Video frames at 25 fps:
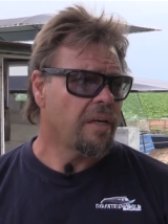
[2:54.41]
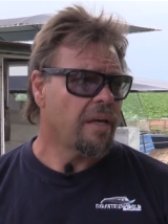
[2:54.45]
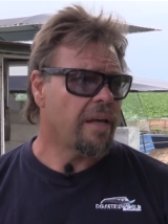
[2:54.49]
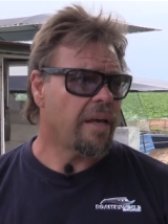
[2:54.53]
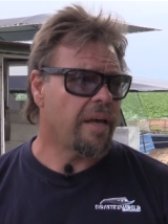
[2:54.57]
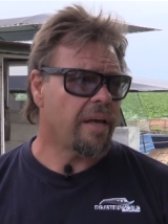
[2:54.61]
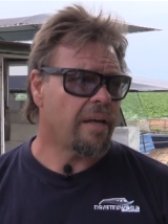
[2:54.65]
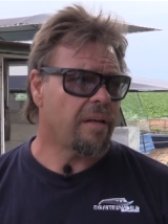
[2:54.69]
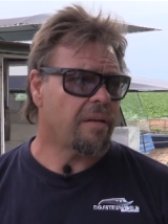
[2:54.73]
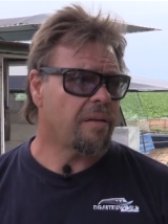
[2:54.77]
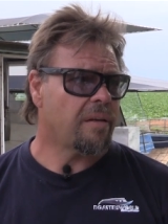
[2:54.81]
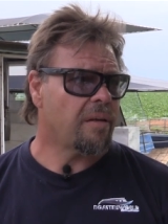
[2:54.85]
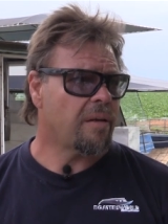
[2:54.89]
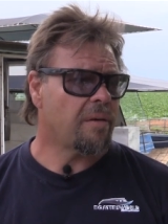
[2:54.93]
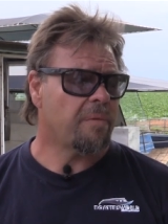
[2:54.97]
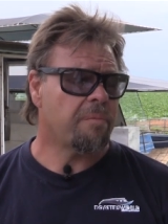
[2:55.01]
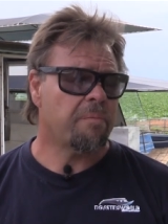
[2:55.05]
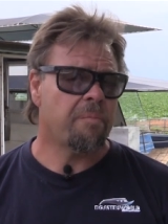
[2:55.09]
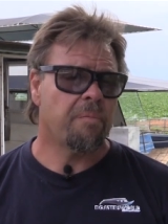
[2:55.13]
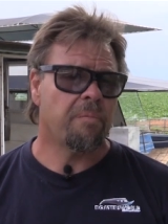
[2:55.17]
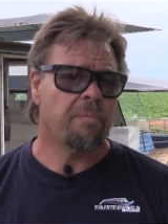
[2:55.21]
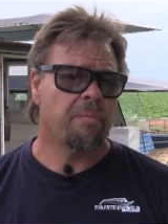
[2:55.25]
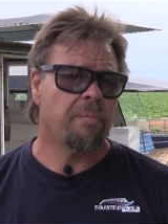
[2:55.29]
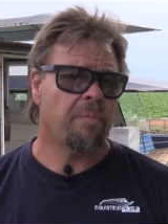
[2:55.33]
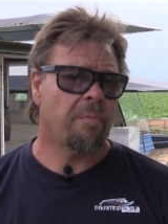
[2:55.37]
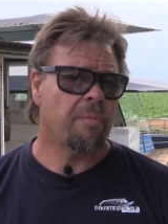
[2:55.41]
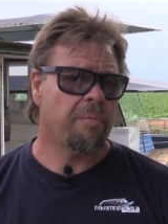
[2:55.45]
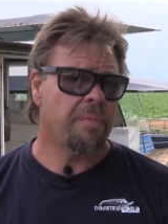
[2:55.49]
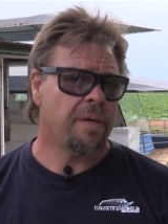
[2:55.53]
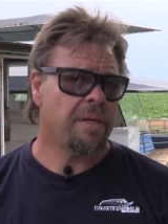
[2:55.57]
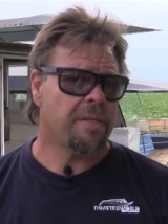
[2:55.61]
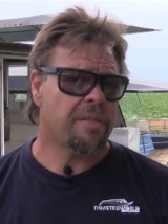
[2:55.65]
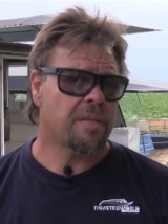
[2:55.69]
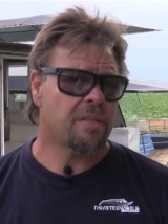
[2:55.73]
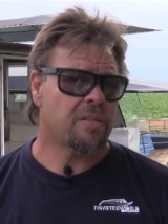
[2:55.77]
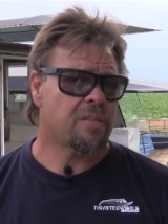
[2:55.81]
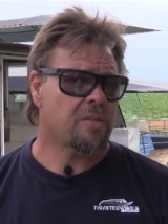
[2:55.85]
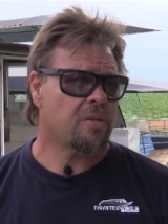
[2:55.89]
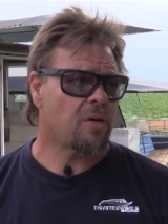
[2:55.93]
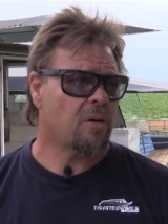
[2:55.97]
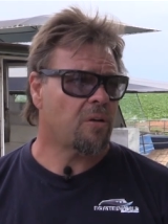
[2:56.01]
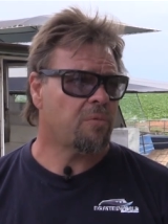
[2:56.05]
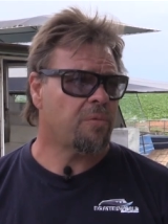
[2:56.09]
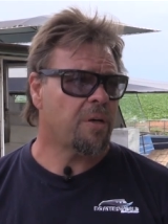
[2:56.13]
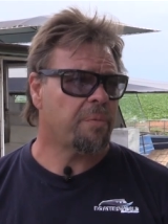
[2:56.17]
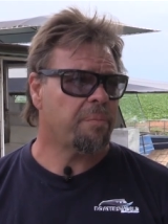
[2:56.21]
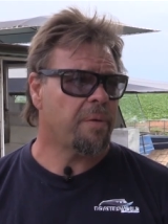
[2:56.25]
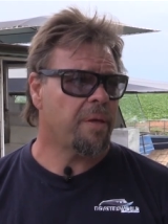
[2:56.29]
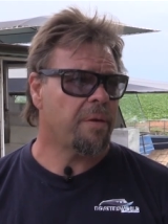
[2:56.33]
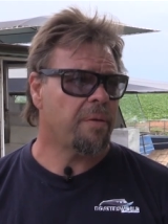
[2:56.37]
And uh, meat and so on
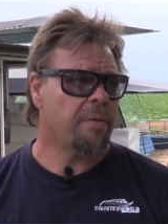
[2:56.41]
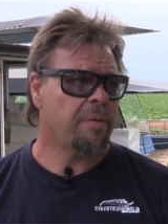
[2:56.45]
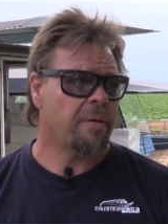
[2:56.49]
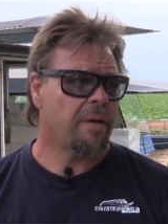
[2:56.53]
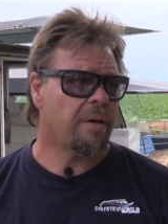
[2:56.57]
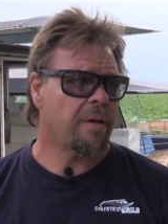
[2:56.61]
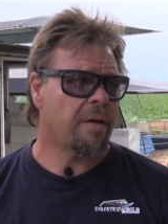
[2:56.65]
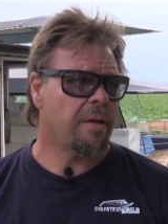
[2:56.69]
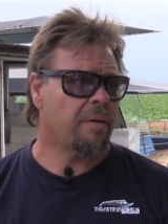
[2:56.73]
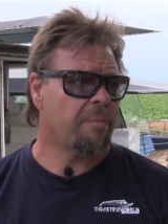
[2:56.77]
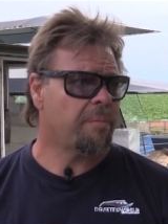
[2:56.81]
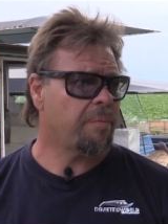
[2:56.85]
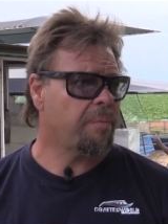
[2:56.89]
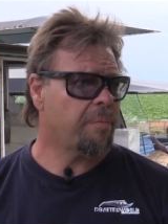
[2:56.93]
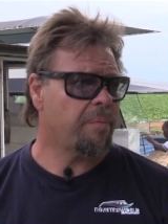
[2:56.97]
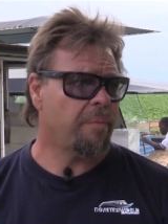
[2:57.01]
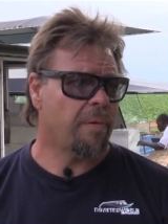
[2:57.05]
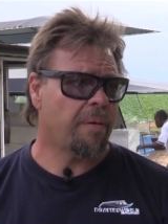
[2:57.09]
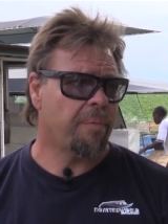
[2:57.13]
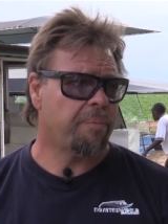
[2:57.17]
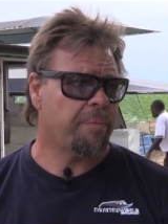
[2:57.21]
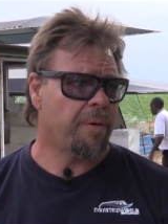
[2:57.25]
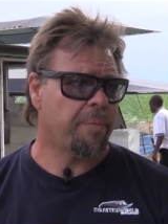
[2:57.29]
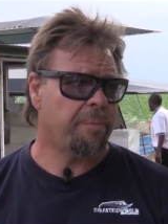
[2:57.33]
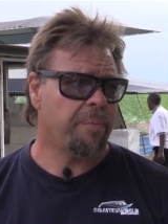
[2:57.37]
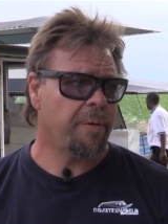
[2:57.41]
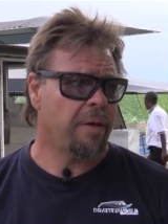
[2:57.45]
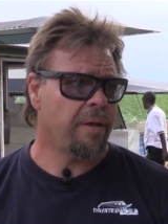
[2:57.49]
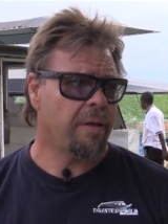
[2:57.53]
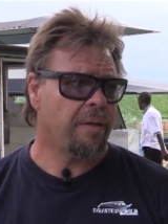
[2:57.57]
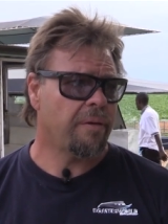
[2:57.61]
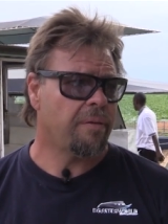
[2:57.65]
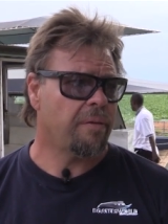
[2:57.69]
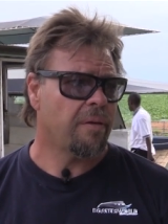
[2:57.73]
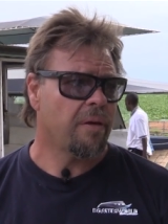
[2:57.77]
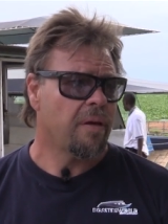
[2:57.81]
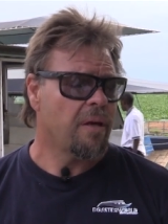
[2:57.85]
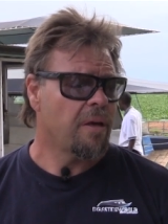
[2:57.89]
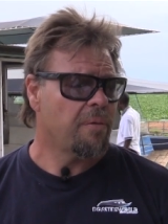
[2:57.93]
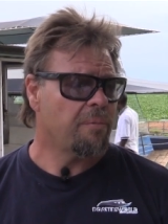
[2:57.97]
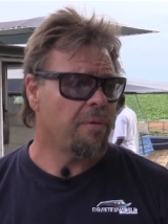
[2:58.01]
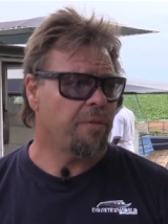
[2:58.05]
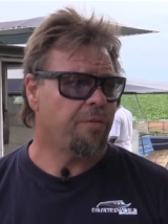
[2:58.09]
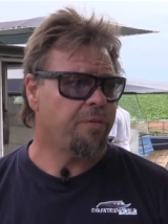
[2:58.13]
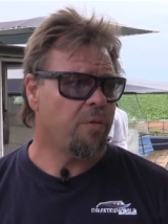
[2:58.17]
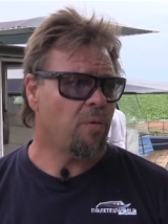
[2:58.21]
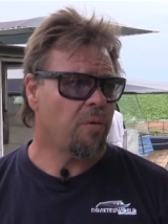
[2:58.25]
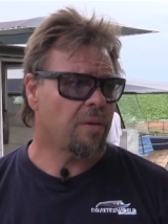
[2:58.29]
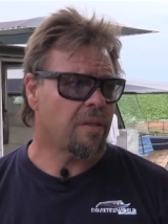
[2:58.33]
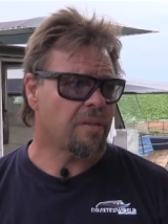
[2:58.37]
would be uh, prepared
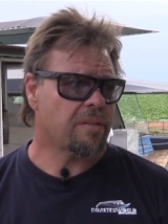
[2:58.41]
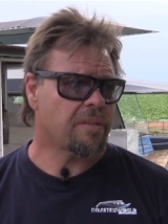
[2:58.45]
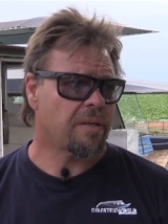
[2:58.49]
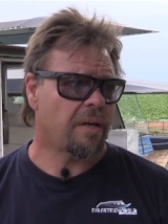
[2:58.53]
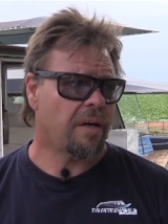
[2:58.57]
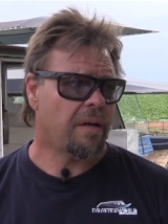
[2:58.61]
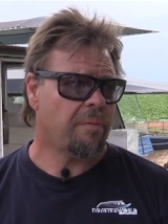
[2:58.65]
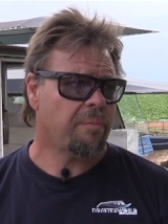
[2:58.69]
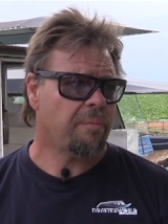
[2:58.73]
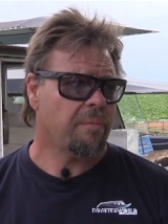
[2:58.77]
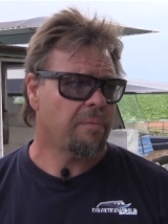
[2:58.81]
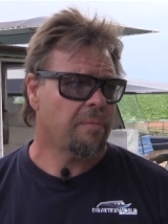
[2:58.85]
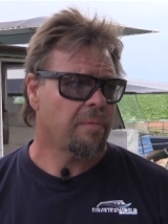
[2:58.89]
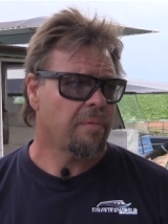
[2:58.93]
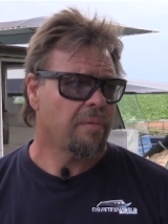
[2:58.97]
before the time.